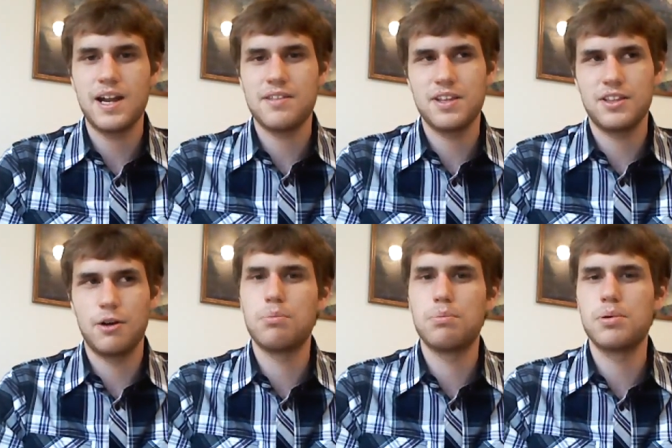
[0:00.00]
I think they're
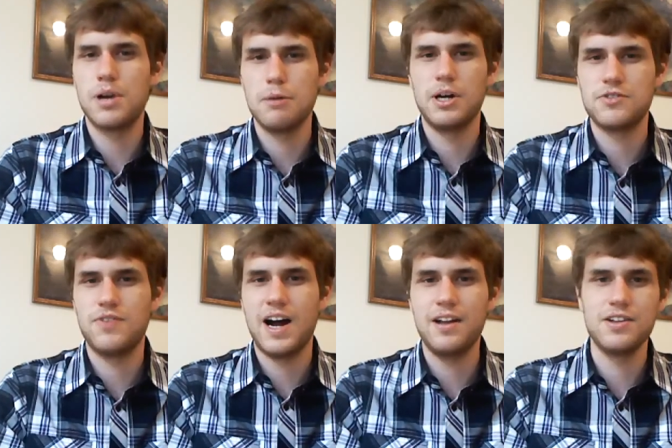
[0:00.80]
pretty much
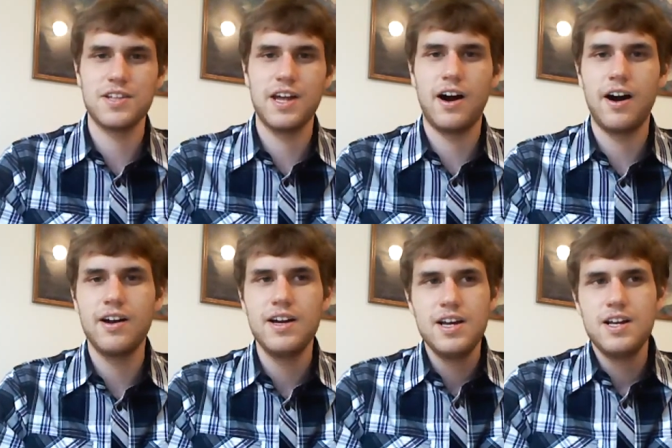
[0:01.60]
fine as they are.
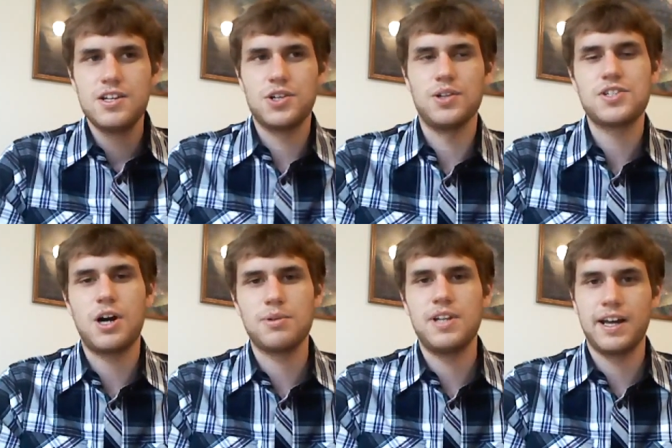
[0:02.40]
So let's start
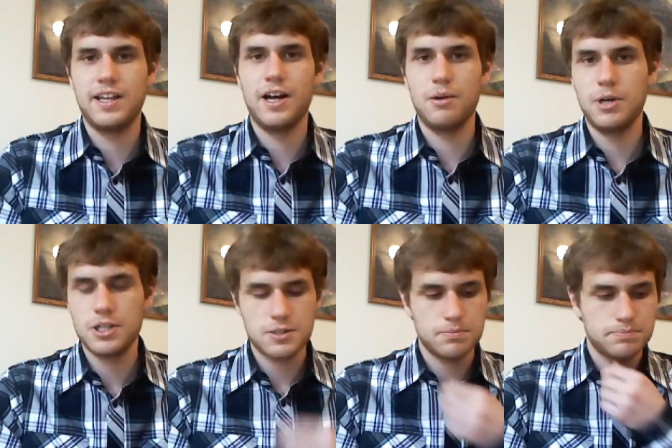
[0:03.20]
with Naginata monks.